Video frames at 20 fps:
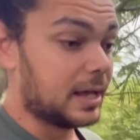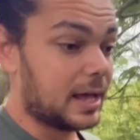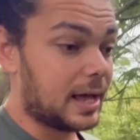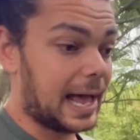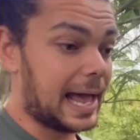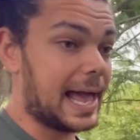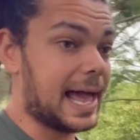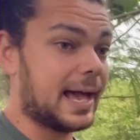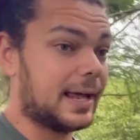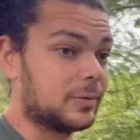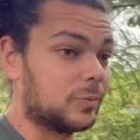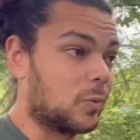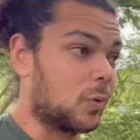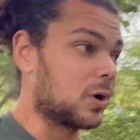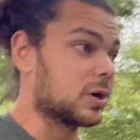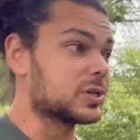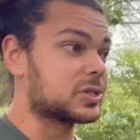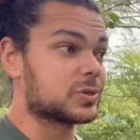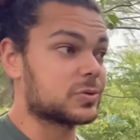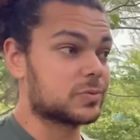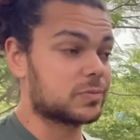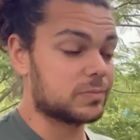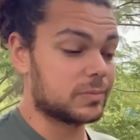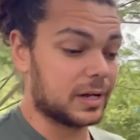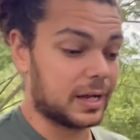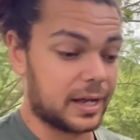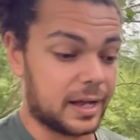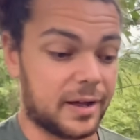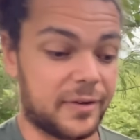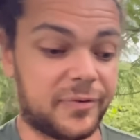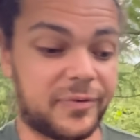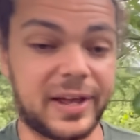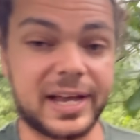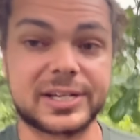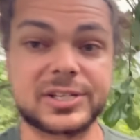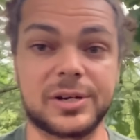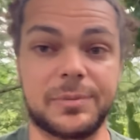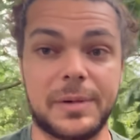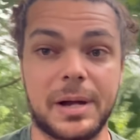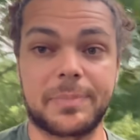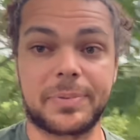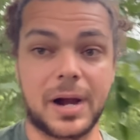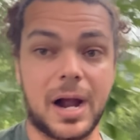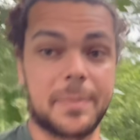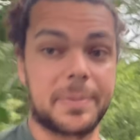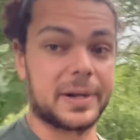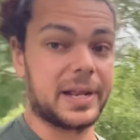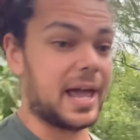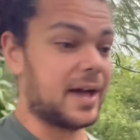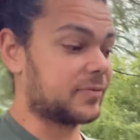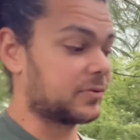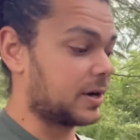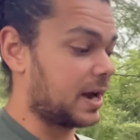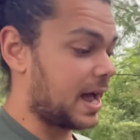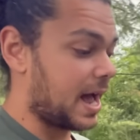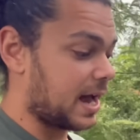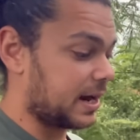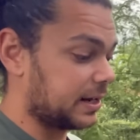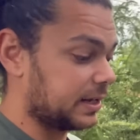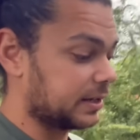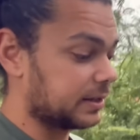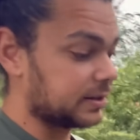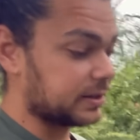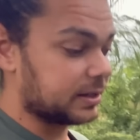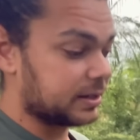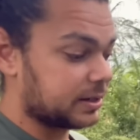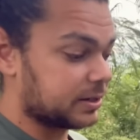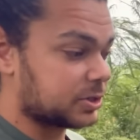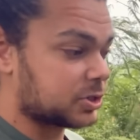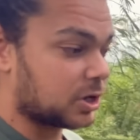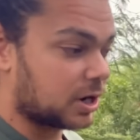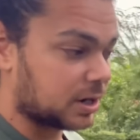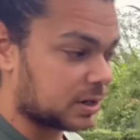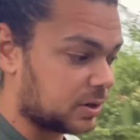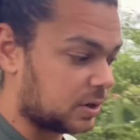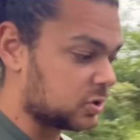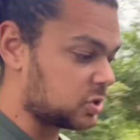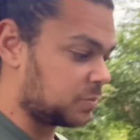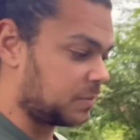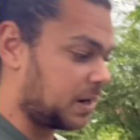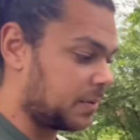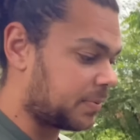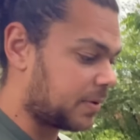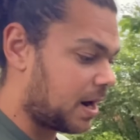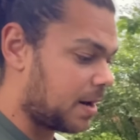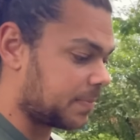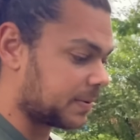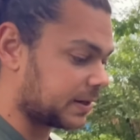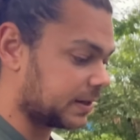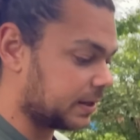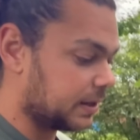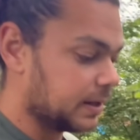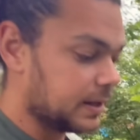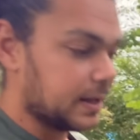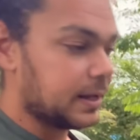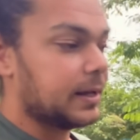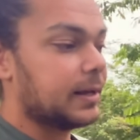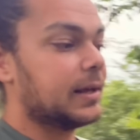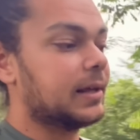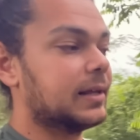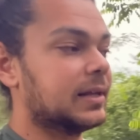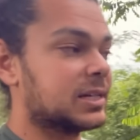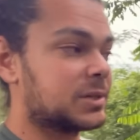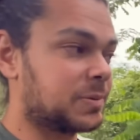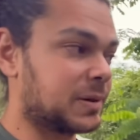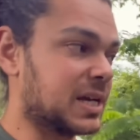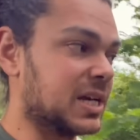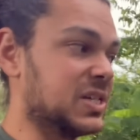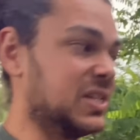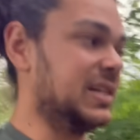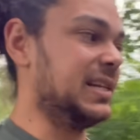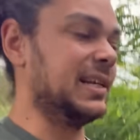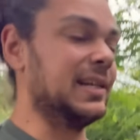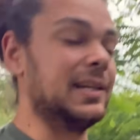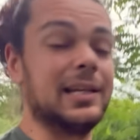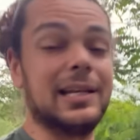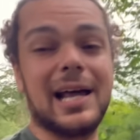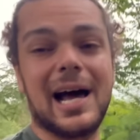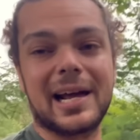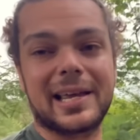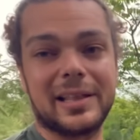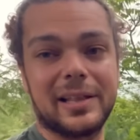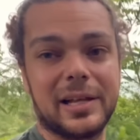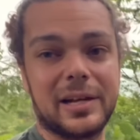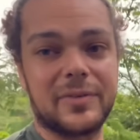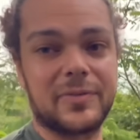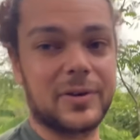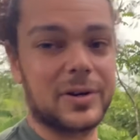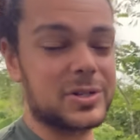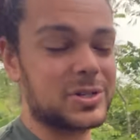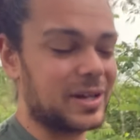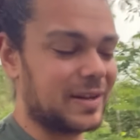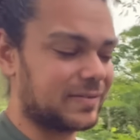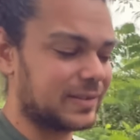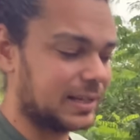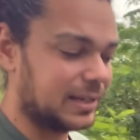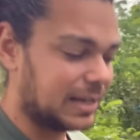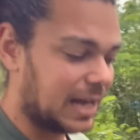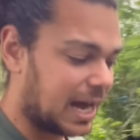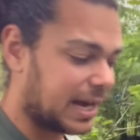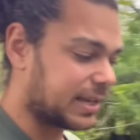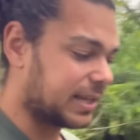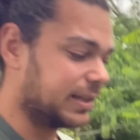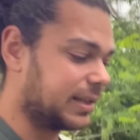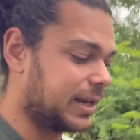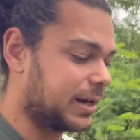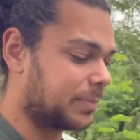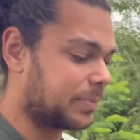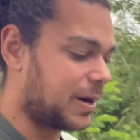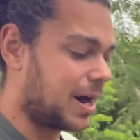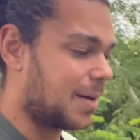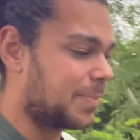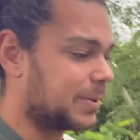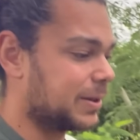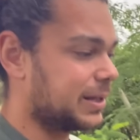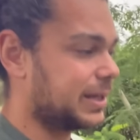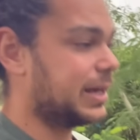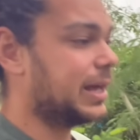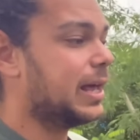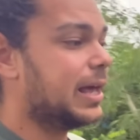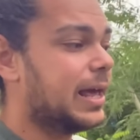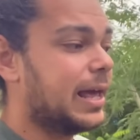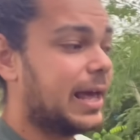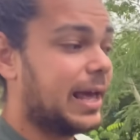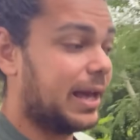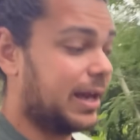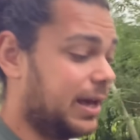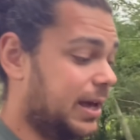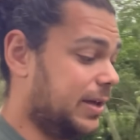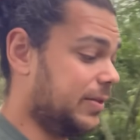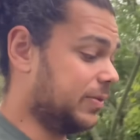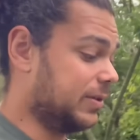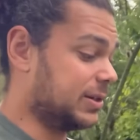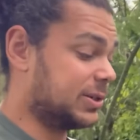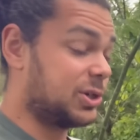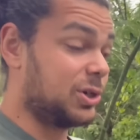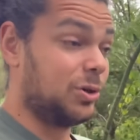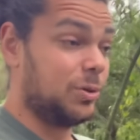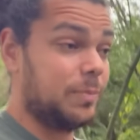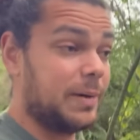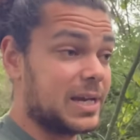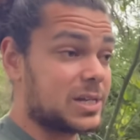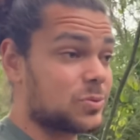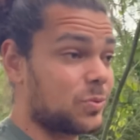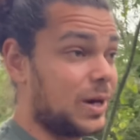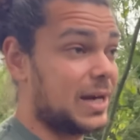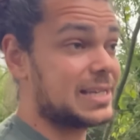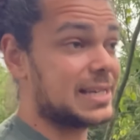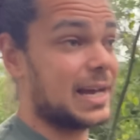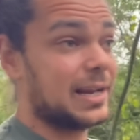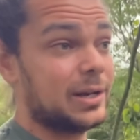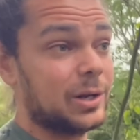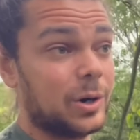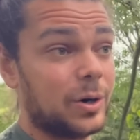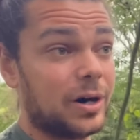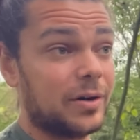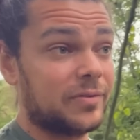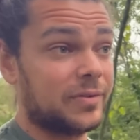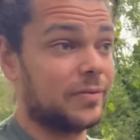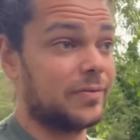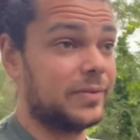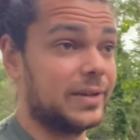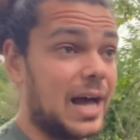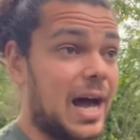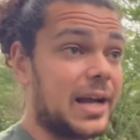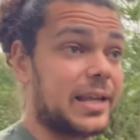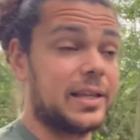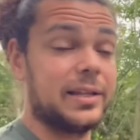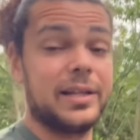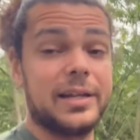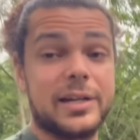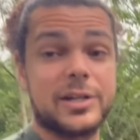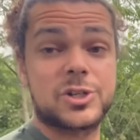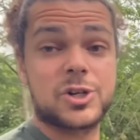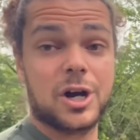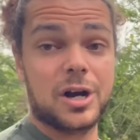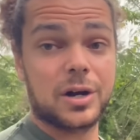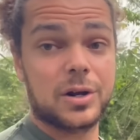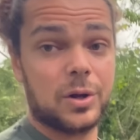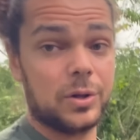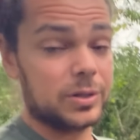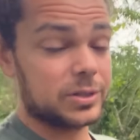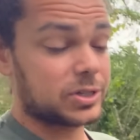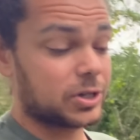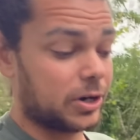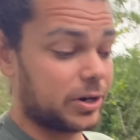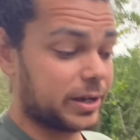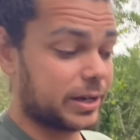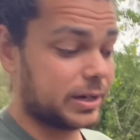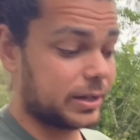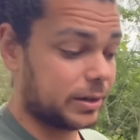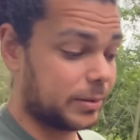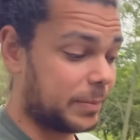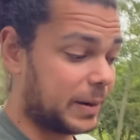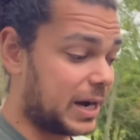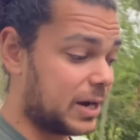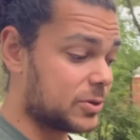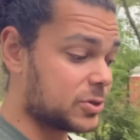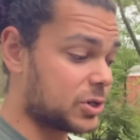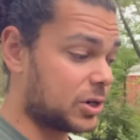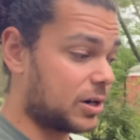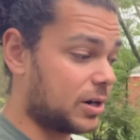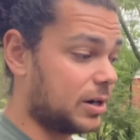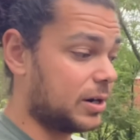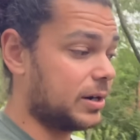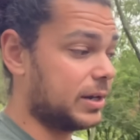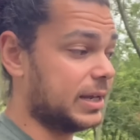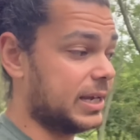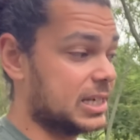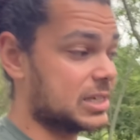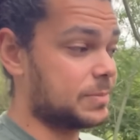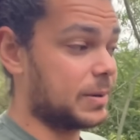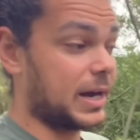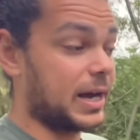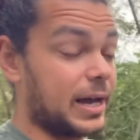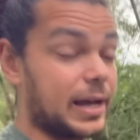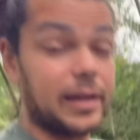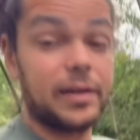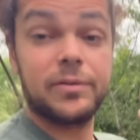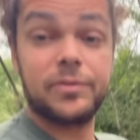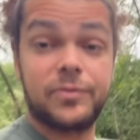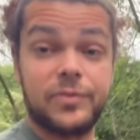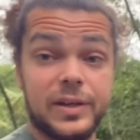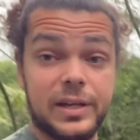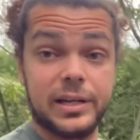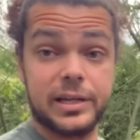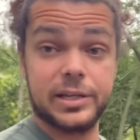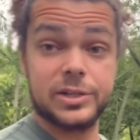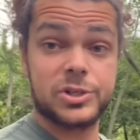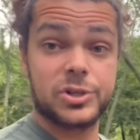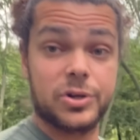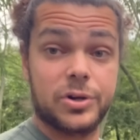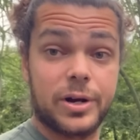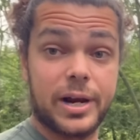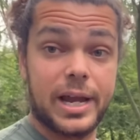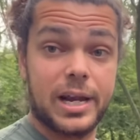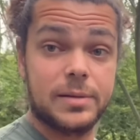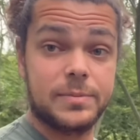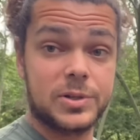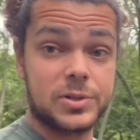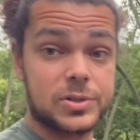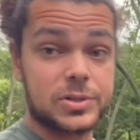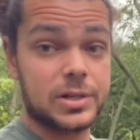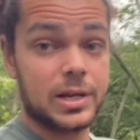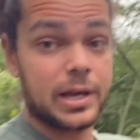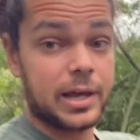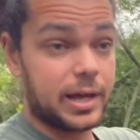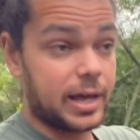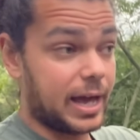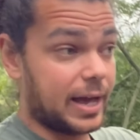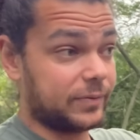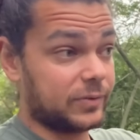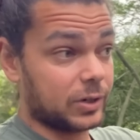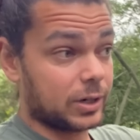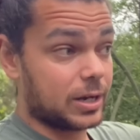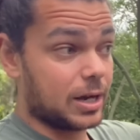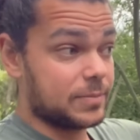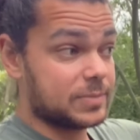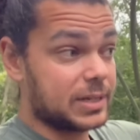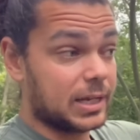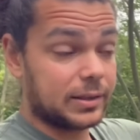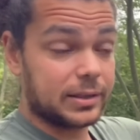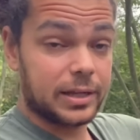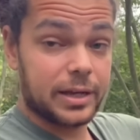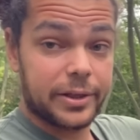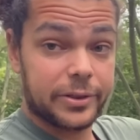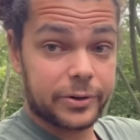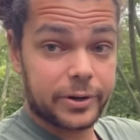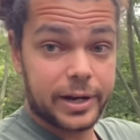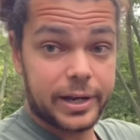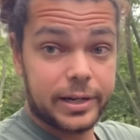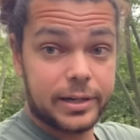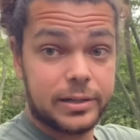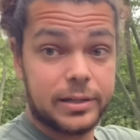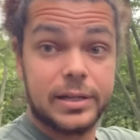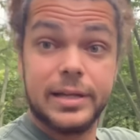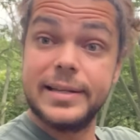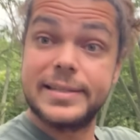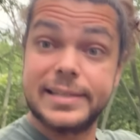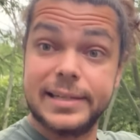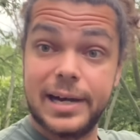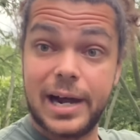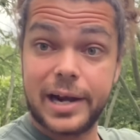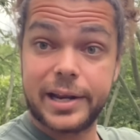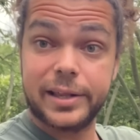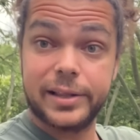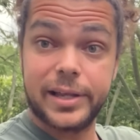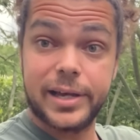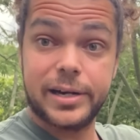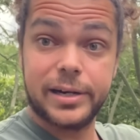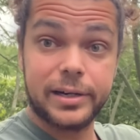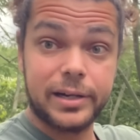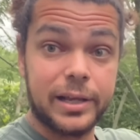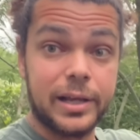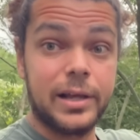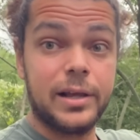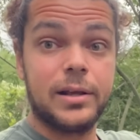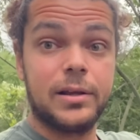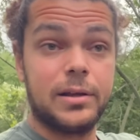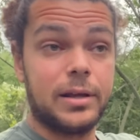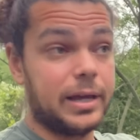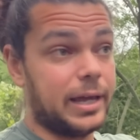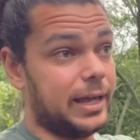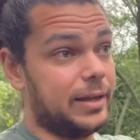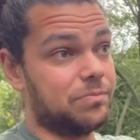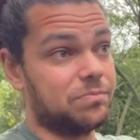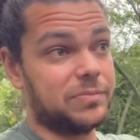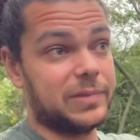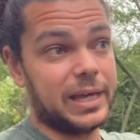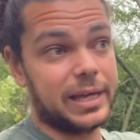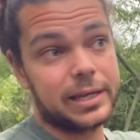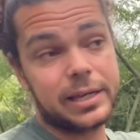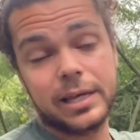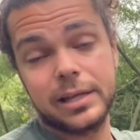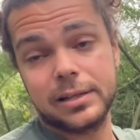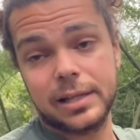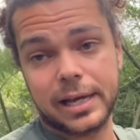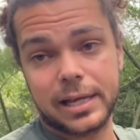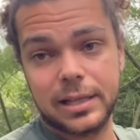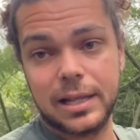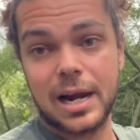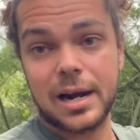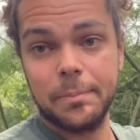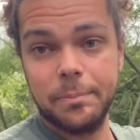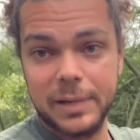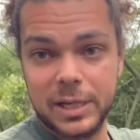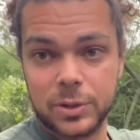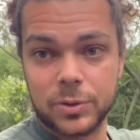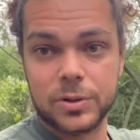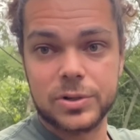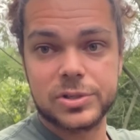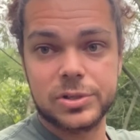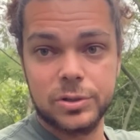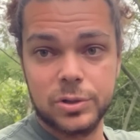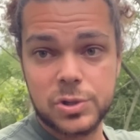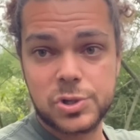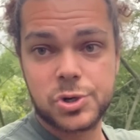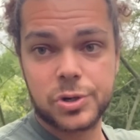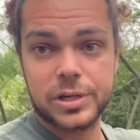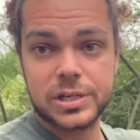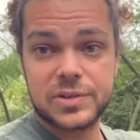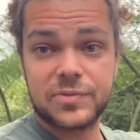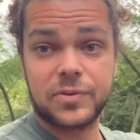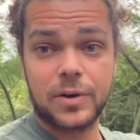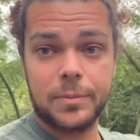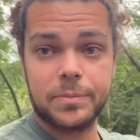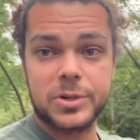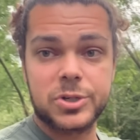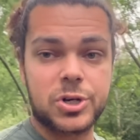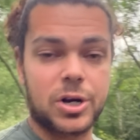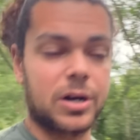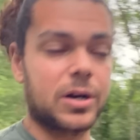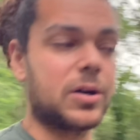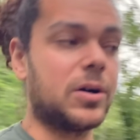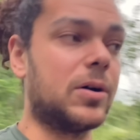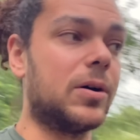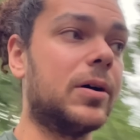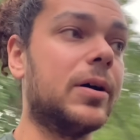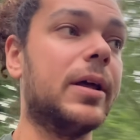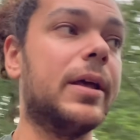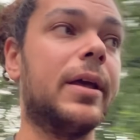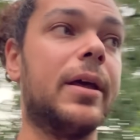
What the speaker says: I had worse effects on my property after adding the charcoal to my property. It's because you didn't inoculate it first. You have to inoculate it properly. And the two best ways I know of inoculating charcoal and turning it into biochar is by feeding it to your animals. After it comes out the other end, it's inoculated, and they get like a lot of minerals and nutrients from the charcoal.